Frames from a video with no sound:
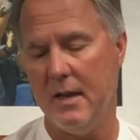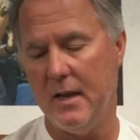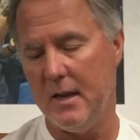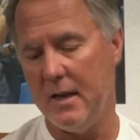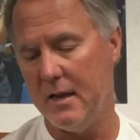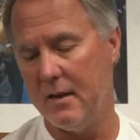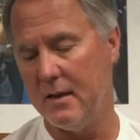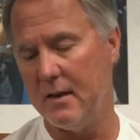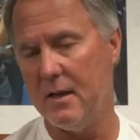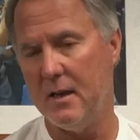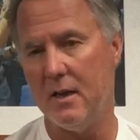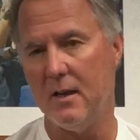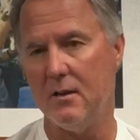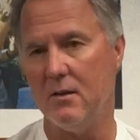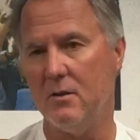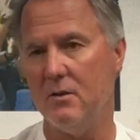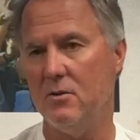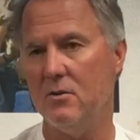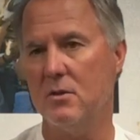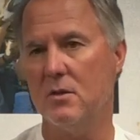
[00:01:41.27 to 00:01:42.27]
And
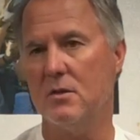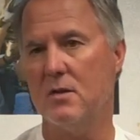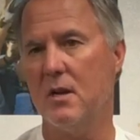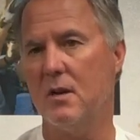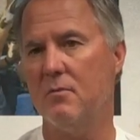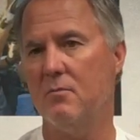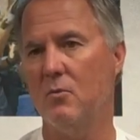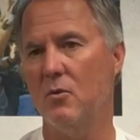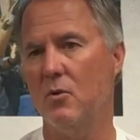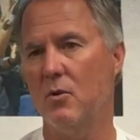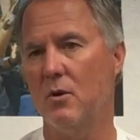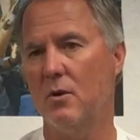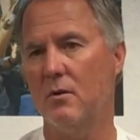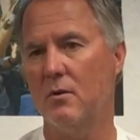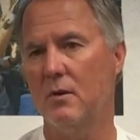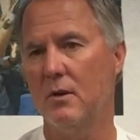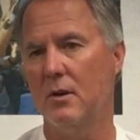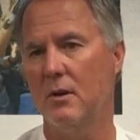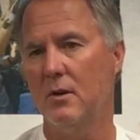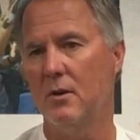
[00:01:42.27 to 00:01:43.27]
again, you just have more
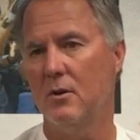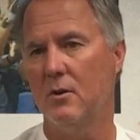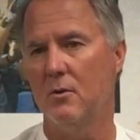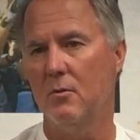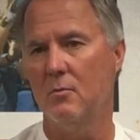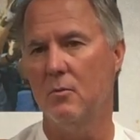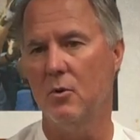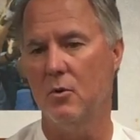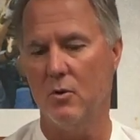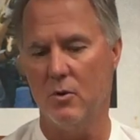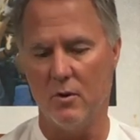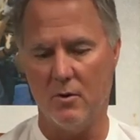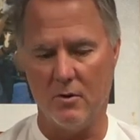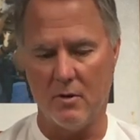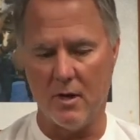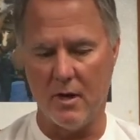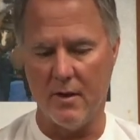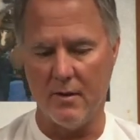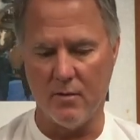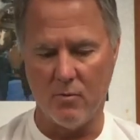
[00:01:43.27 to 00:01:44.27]

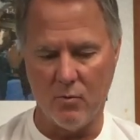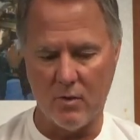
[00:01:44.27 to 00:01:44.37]
on